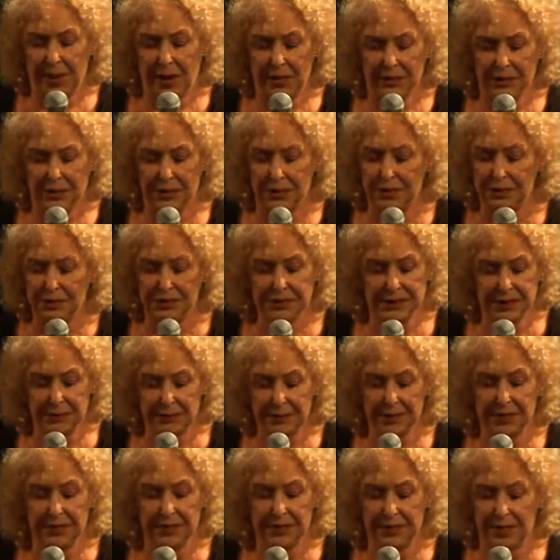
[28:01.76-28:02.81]
I'll show you some
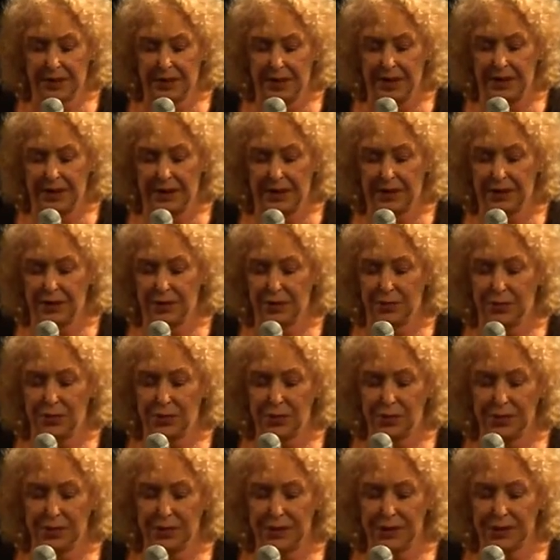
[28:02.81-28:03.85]
of the other
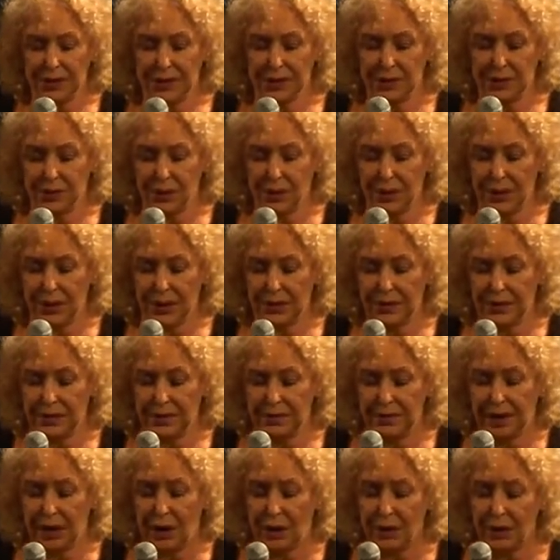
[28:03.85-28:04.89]
more recent work,
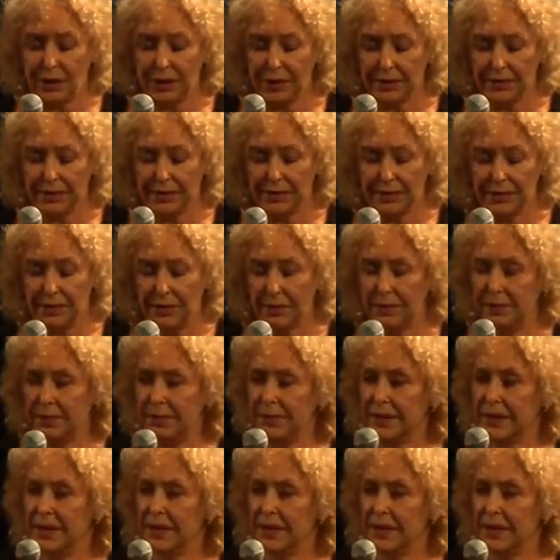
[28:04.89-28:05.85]
Devour from,